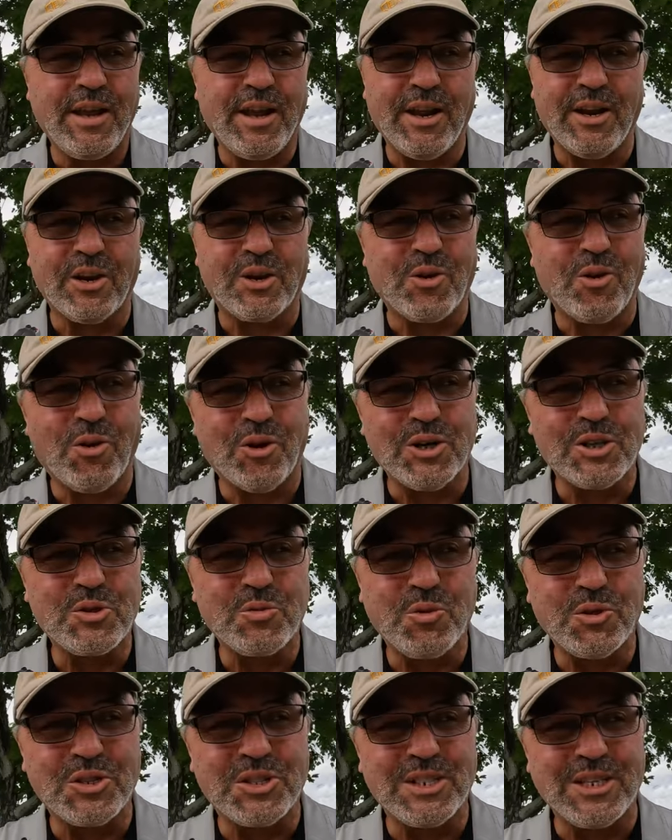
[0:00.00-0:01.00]
And of
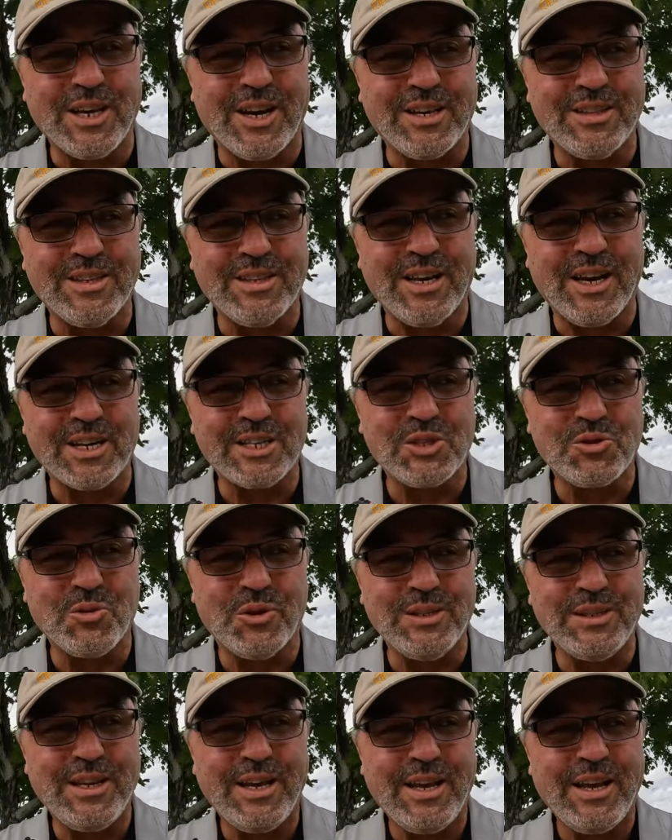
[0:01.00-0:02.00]
course, we'll see you on the next
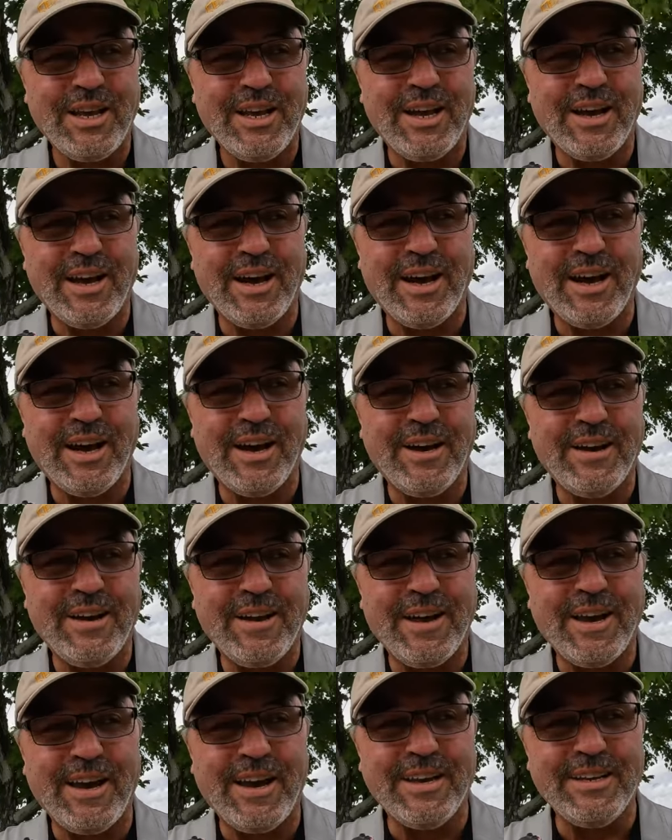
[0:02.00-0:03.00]
one.
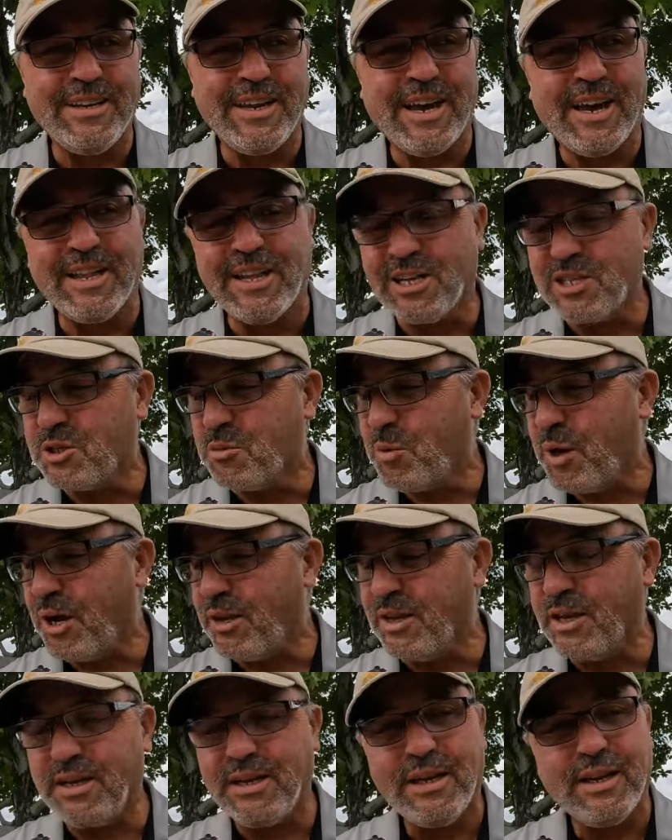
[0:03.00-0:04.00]
And yeah, that's
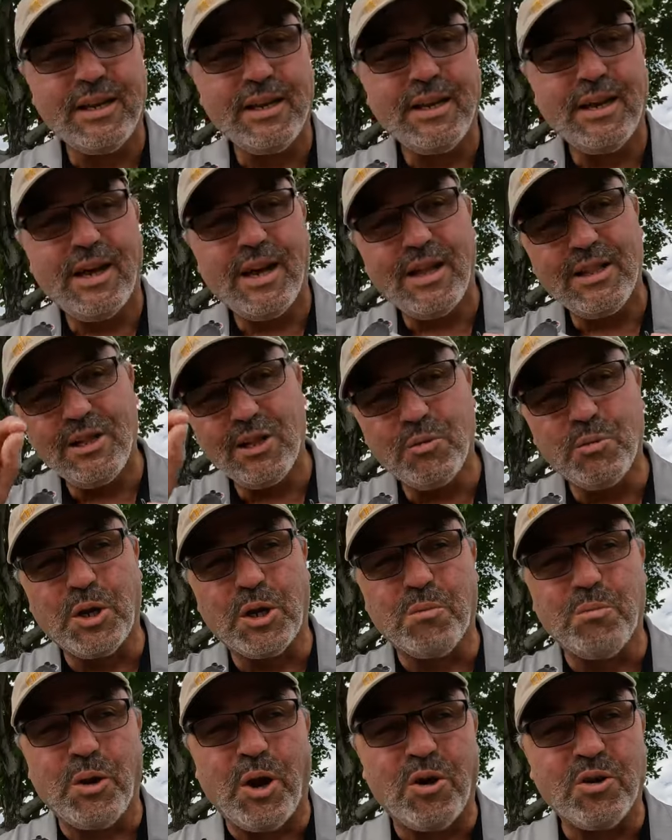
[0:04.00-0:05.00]
about it. A little bit
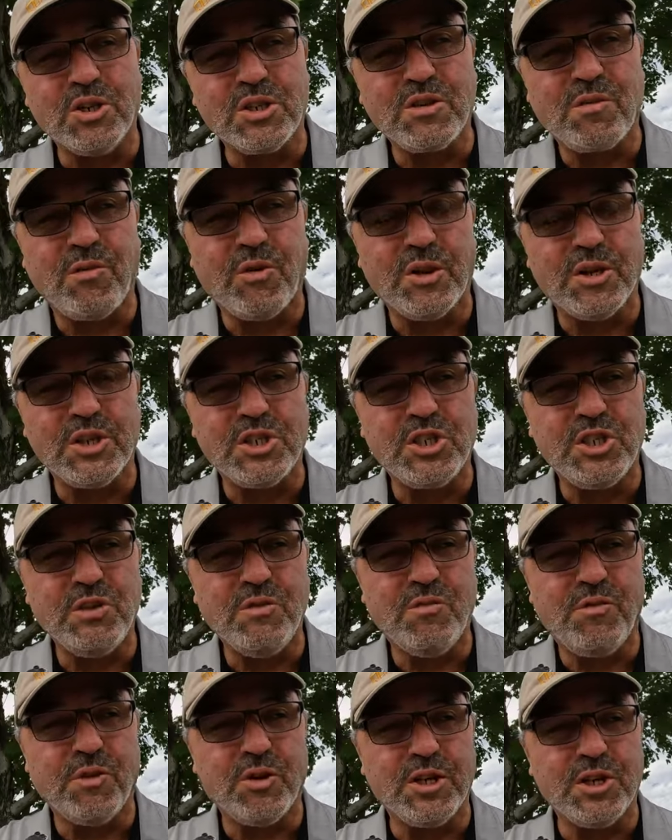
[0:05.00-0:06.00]
of bonus
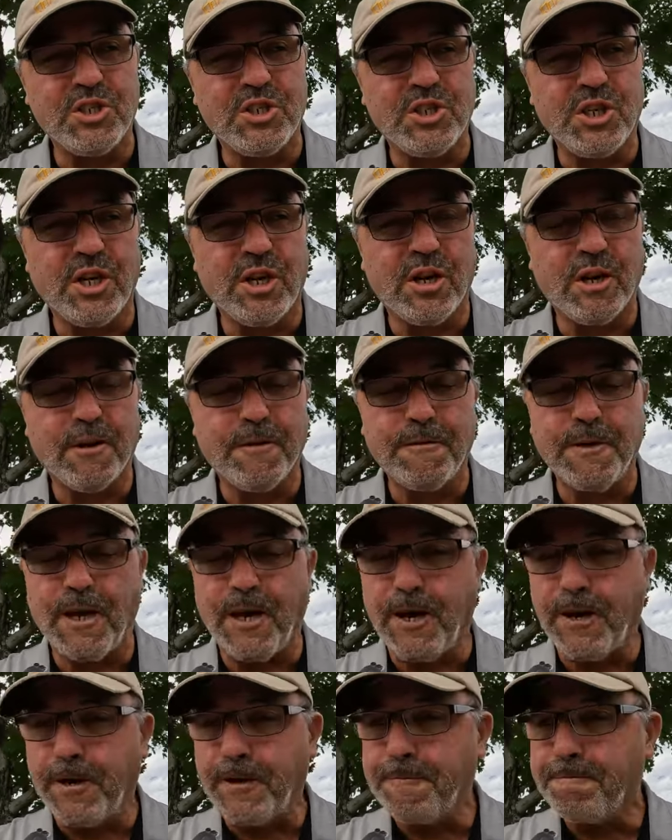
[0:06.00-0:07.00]
footage
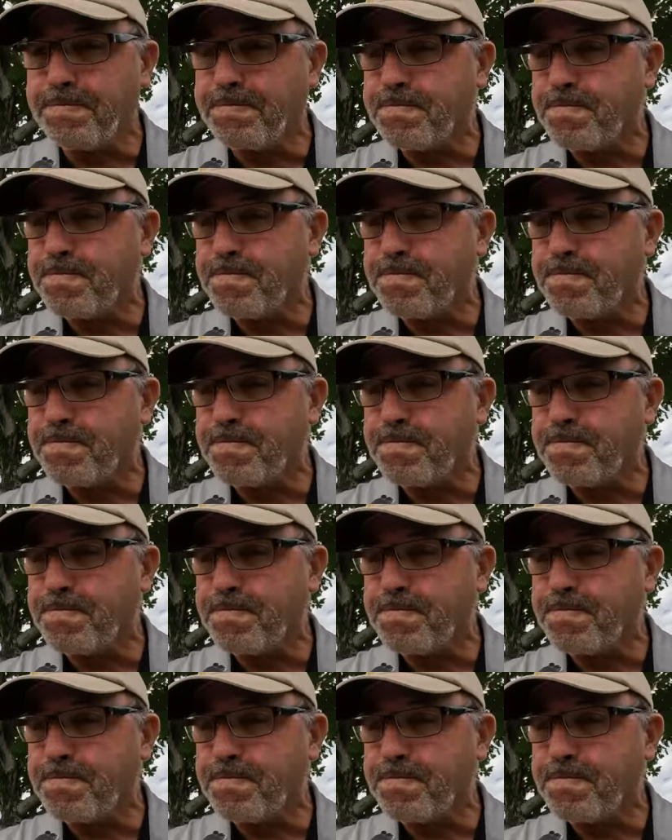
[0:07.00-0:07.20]
here.